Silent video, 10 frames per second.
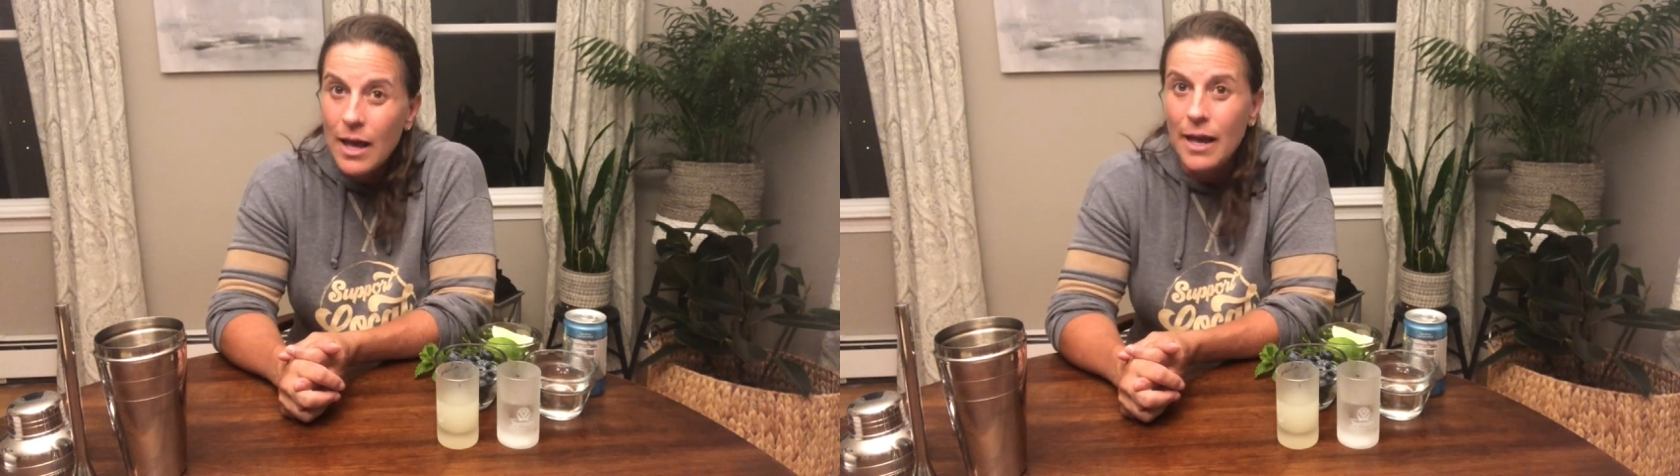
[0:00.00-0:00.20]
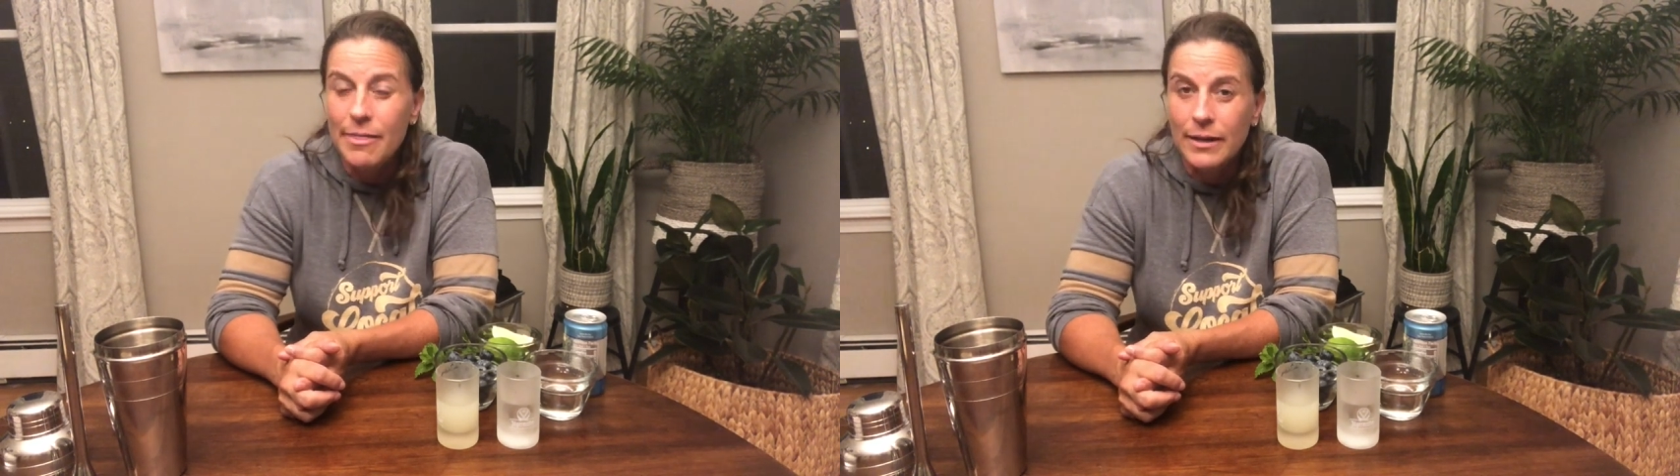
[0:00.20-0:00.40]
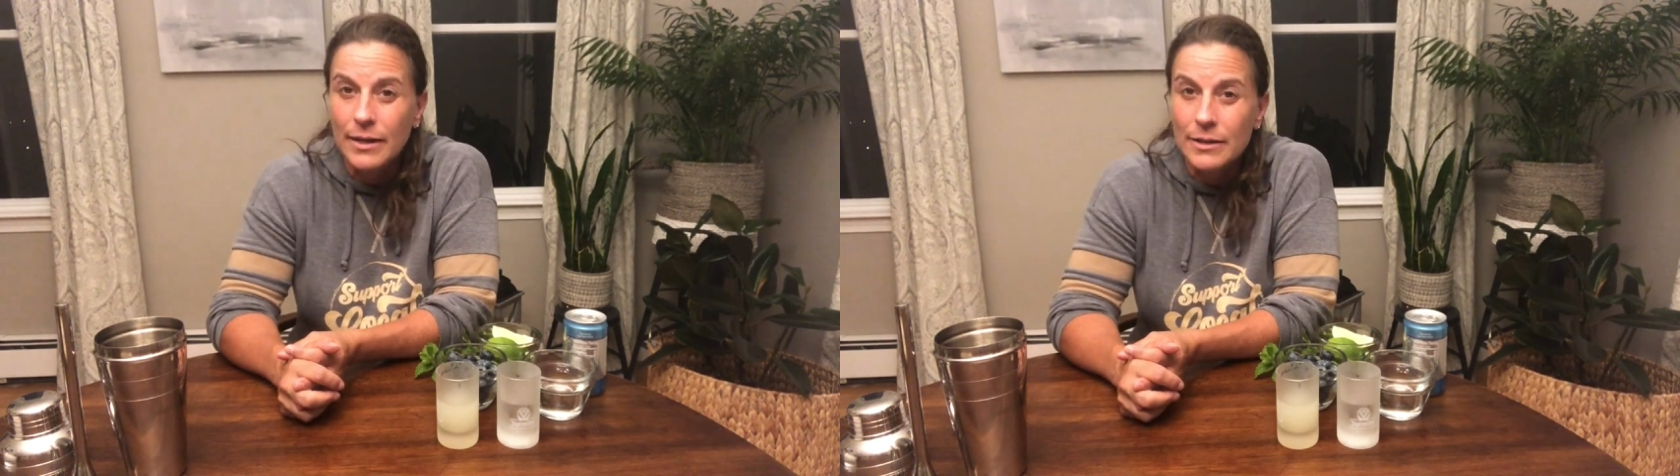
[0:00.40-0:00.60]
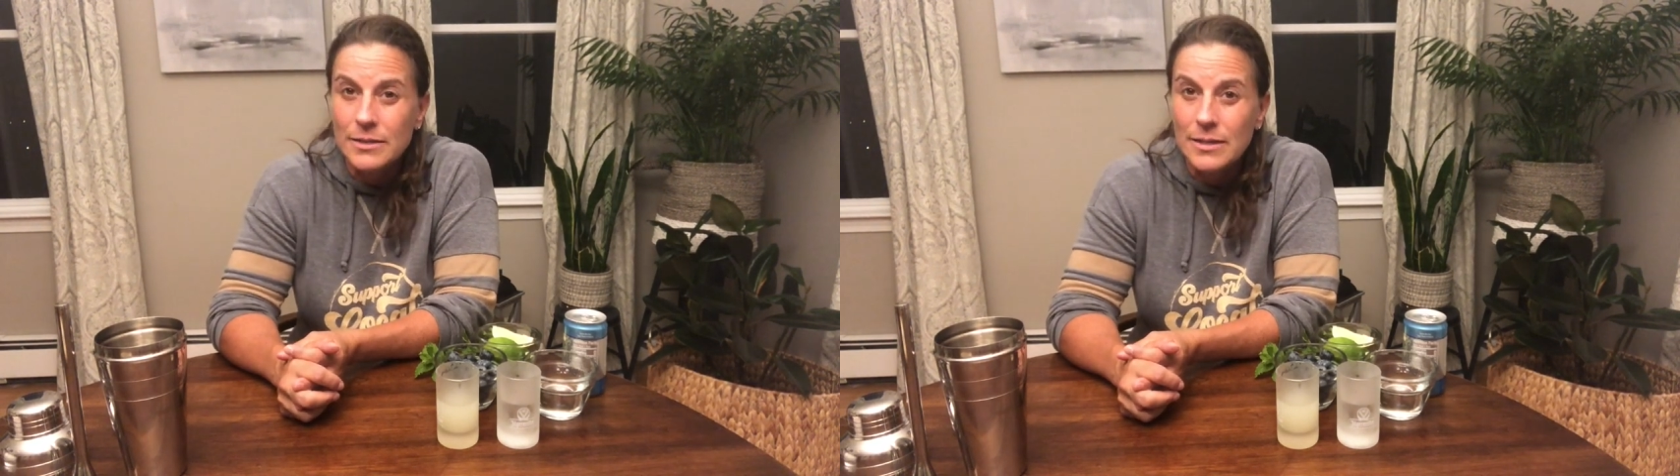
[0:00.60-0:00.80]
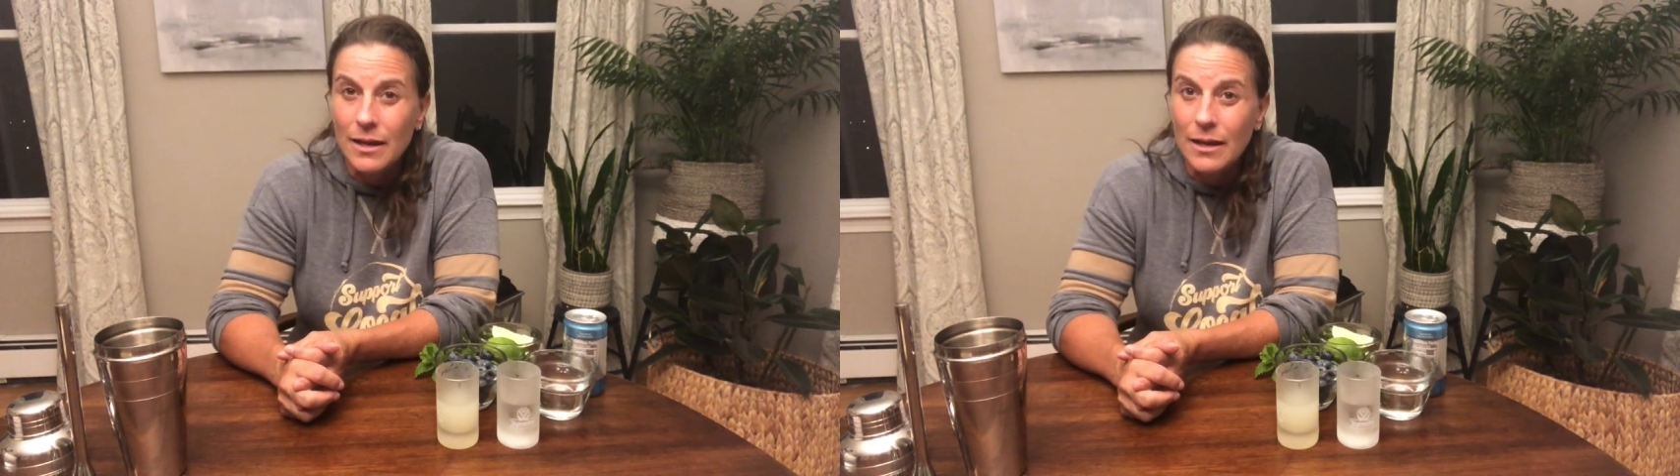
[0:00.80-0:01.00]
I think
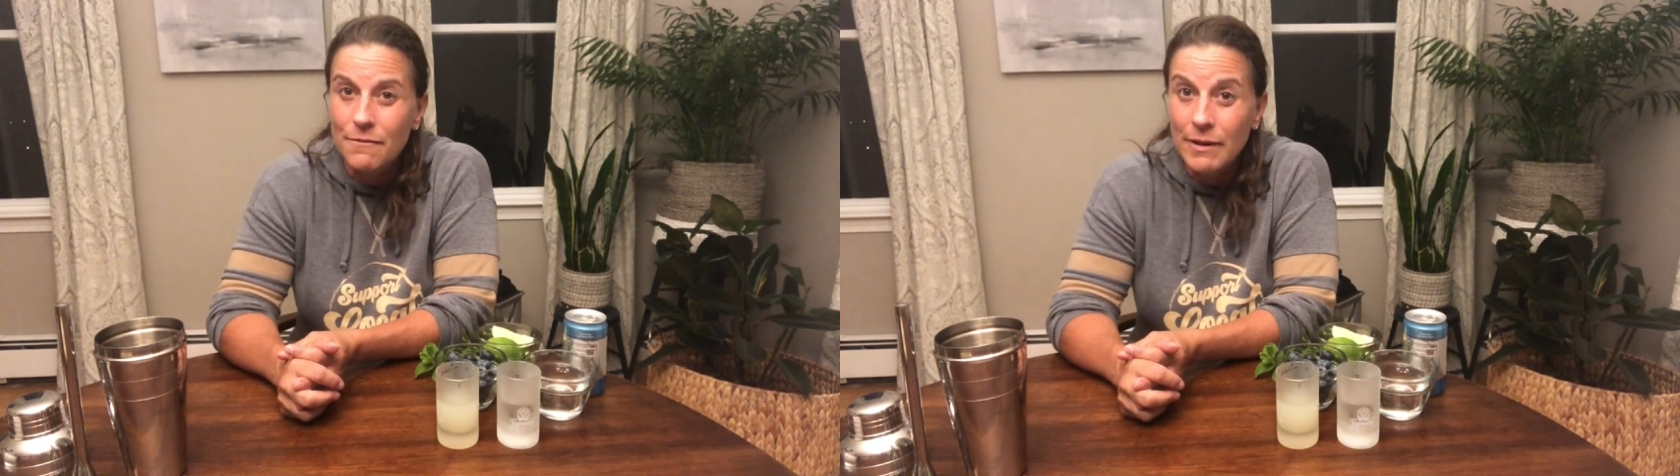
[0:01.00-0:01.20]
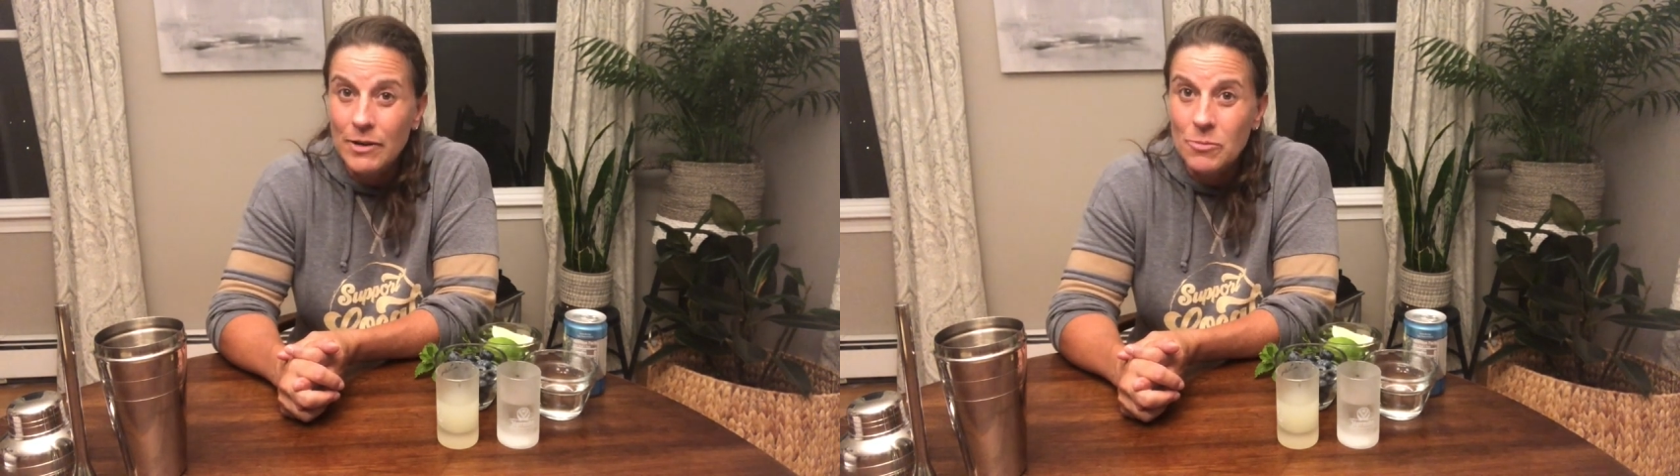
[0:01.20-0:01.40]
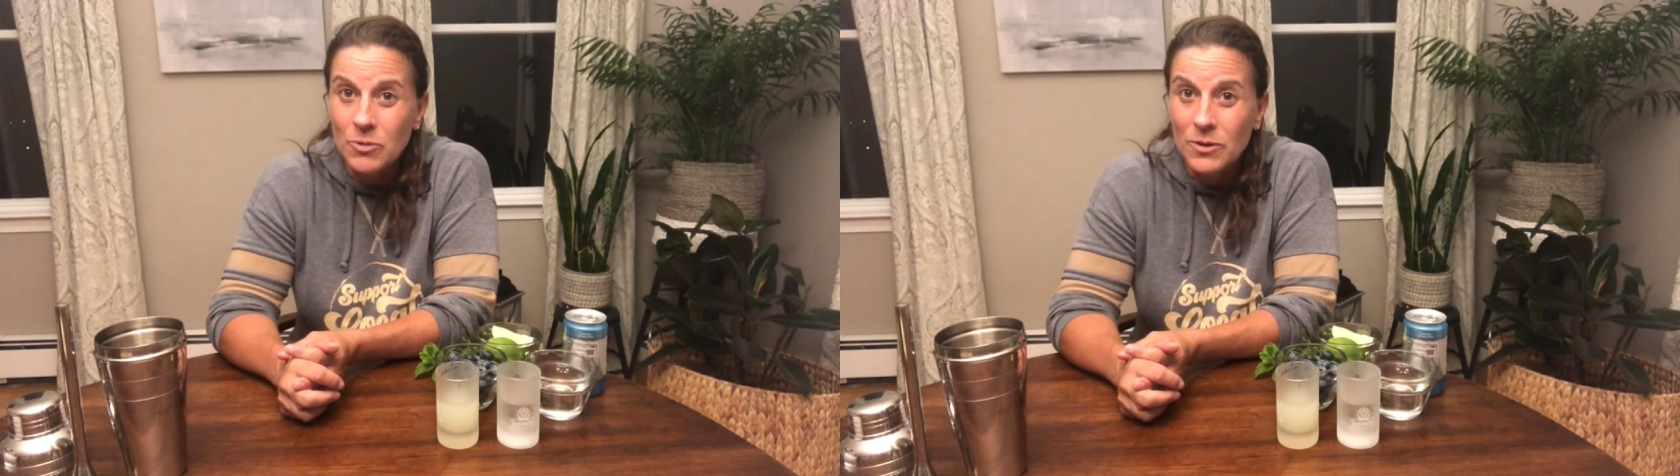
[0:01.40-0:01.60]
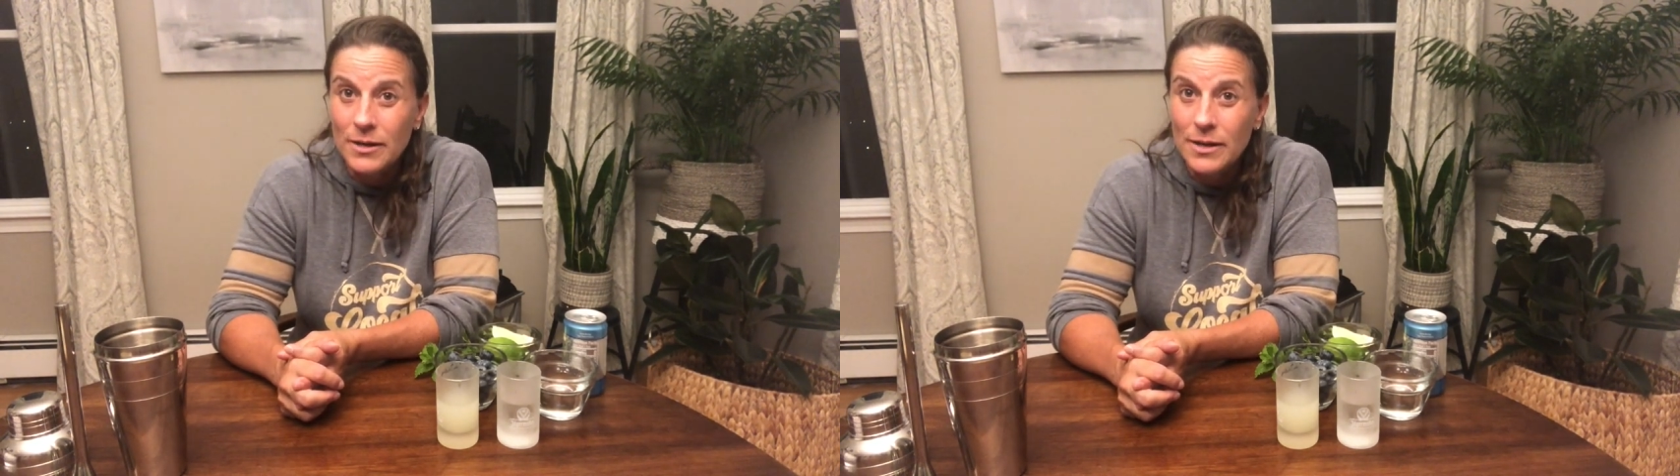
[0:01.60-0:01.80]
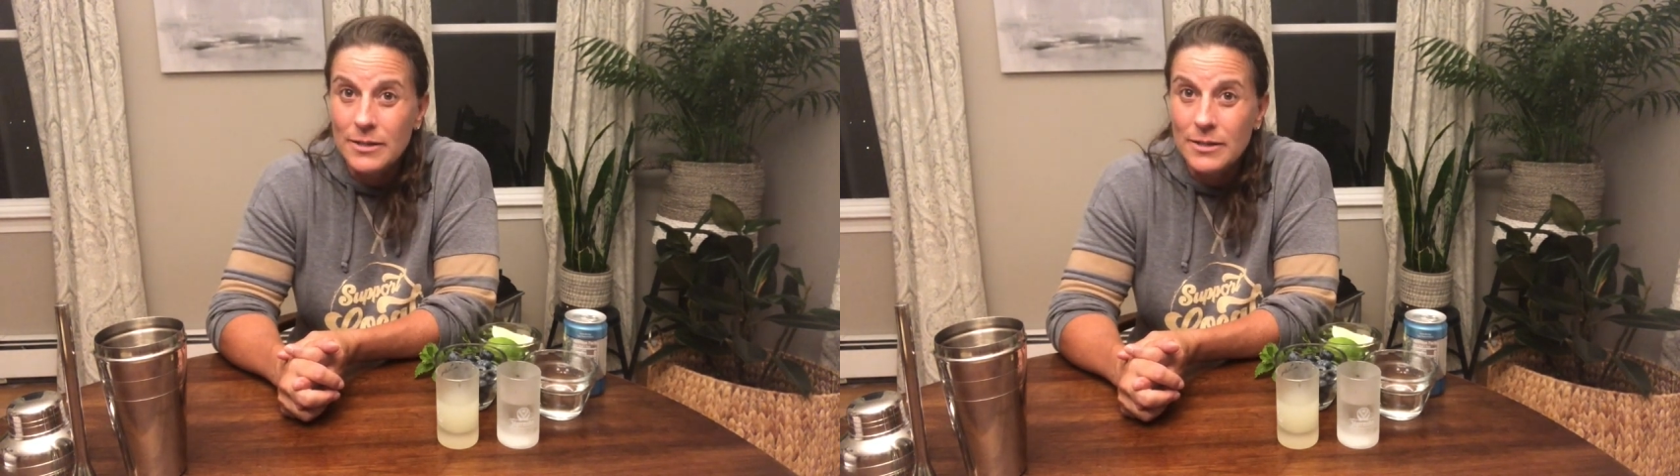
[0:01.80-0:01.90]
it's very important,